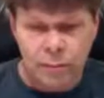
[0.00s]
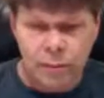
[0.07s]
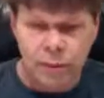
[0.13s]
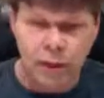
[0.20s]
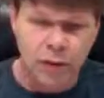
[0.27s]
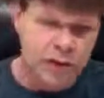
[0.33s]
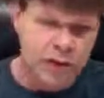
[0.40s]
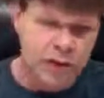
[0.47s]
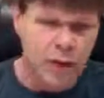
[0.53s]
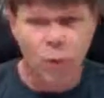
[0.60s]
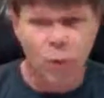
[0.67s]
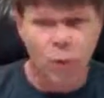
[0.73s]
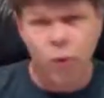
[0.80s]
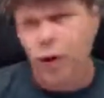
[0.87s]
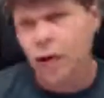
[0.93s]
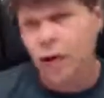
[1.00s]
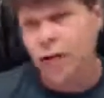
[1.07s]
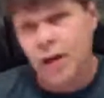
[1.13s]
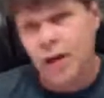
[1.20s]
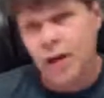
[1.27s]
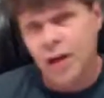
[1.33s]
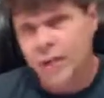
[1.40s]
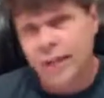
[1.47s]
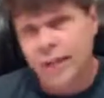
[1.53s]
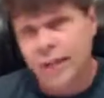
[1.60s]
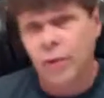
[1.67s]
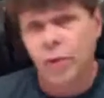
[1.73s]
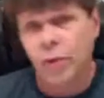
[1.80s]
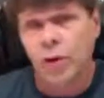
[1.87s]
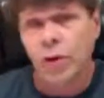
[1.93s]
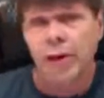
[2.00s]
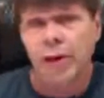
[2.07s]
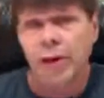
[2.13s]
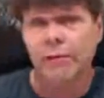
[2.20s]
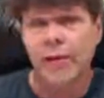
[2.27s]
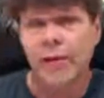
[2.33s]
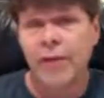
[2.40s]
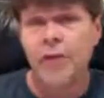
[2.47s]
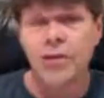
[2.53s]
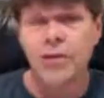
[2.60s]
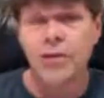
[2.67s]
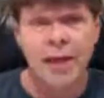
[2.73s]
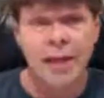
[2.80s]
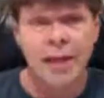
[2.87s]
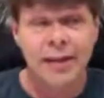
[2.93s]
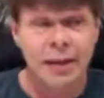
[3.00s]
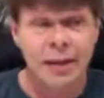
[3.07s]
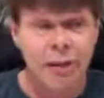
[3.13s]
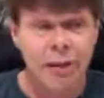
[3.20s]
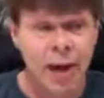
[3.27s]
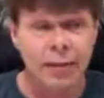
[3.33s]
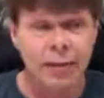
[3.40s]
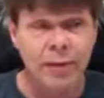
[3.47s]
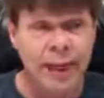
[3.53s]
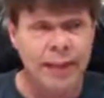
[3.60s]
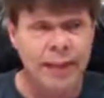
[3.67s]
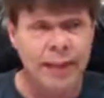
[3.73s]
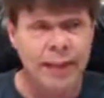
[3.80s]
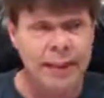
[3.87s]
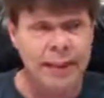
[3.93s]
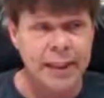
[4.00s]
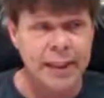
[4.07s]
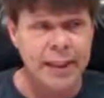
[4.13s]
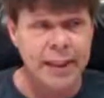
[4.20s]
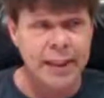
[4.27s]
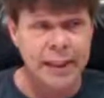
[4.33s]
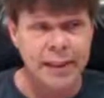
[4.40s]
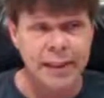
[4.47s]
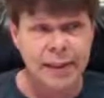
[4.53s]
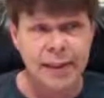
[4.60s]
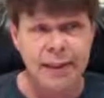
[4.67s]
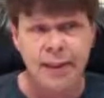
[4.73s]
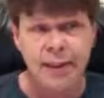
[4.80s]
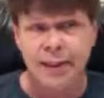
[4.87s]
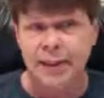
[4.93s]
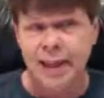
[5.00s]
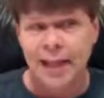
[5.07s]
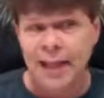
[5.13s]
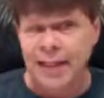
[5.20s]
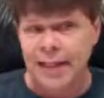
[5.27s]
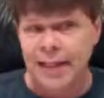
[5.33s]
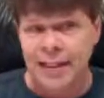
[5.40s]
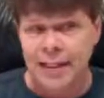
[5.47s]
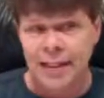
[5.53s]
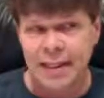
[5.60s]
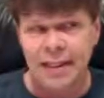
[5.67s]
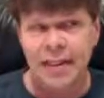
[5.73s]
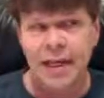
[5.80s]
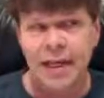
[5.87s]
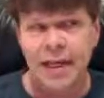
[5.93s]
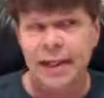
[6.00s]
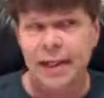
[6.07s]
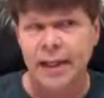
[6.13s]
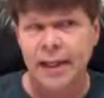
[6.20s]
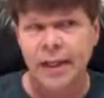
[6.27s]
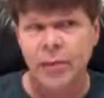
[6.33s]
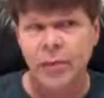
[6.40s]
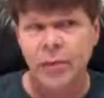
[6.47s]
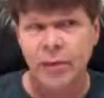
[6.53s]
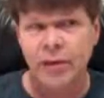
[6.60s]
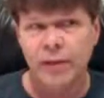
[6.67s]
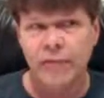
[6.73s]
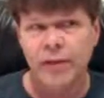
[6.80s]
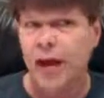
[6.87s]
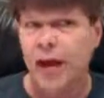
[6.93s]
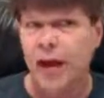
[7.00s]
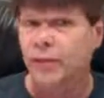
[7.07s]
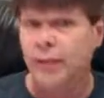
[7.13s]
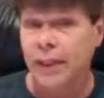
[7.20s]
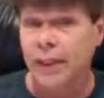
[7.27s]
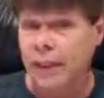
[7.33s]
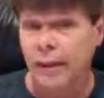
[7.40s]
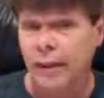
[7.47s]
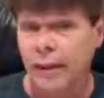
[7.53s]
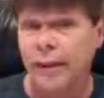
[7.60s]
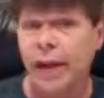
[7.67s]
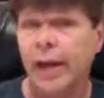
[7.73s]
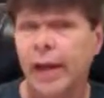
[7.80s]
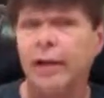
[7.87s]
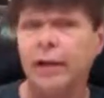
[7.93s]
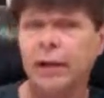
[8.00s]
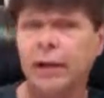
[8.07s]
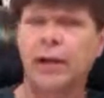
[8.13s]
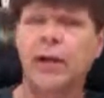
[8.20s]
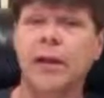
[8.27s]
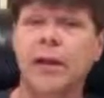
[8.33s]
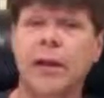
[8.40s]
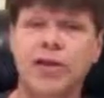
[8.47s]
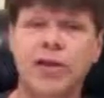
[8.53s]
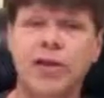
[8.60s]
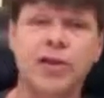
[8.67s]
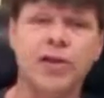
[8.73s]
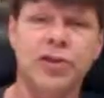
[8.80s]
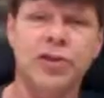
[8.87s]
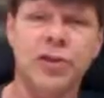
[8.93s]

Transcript: you know, some worked, some didn't work, and eventually, I think around 1996, 98, we found the internet and just